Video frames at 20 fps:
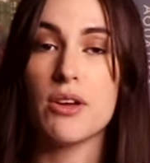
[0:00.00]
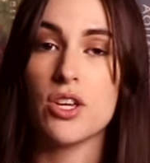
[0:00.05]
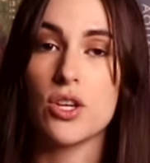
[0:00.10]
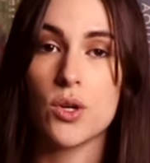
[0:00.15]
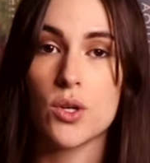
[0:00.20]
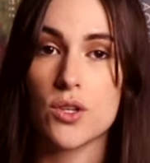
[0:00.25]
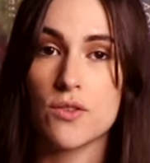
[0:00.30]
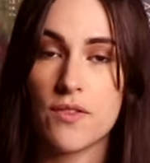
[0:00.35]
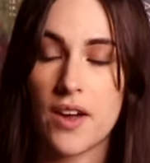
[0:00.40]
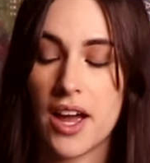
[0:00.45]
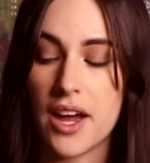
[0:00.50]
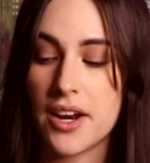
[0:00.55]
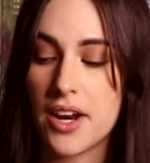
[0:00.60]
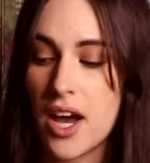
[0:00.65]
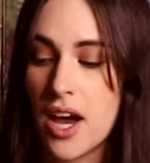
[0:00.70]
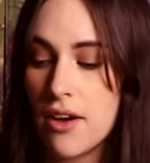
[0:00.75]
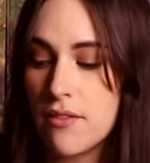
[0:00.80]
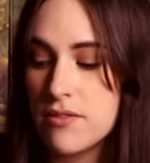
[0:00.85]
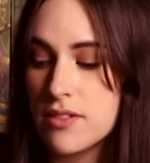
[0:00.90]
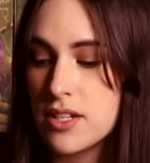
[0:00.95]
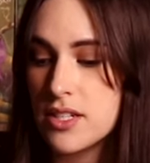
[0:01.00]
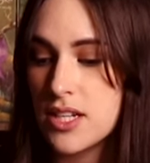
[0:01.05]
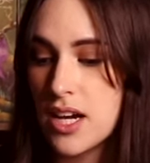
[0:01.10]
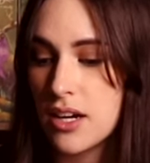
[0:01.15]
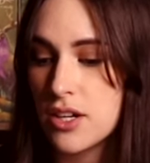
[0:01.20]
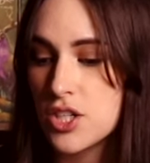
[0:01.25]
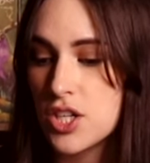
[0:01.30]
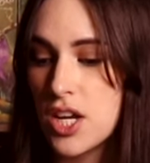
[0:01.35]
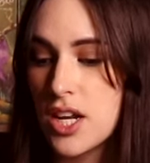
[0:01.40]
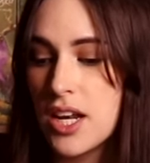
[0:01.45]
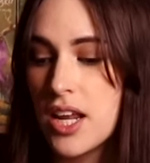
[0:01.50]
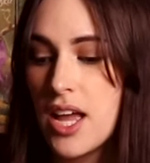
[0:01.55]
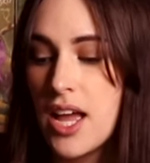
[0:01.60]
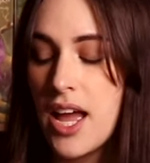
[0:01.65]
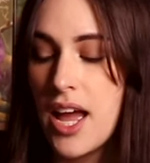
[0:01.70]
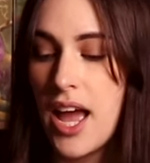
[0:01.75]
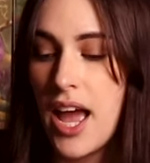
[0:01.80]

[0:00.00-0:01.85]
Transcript: a huge fan of deduction.